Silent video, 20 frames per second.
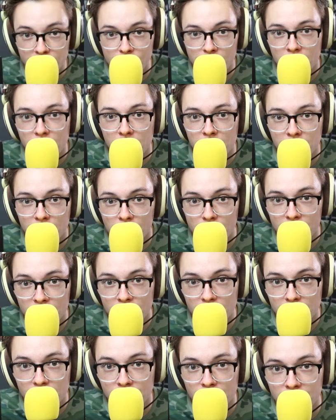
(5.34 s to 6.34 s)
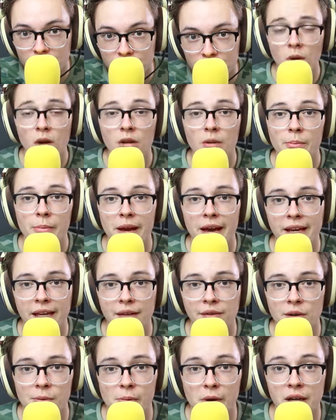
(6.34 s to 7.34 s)
mugs coming soon. Welcome back,
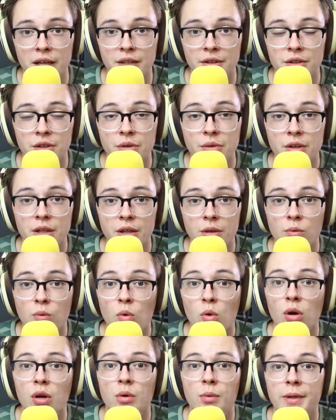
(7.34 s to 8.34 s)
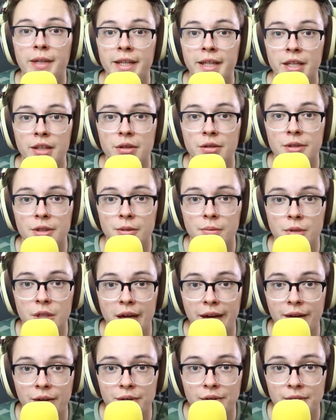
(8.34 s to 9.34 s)
everybody, to the award-winning YouTube
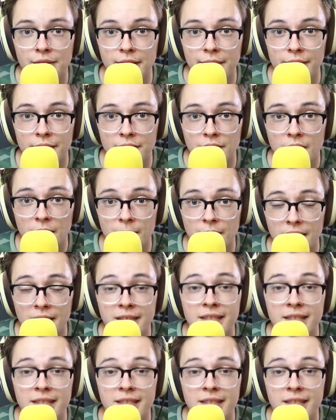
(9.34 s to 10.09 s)
channel, Steven Suptic.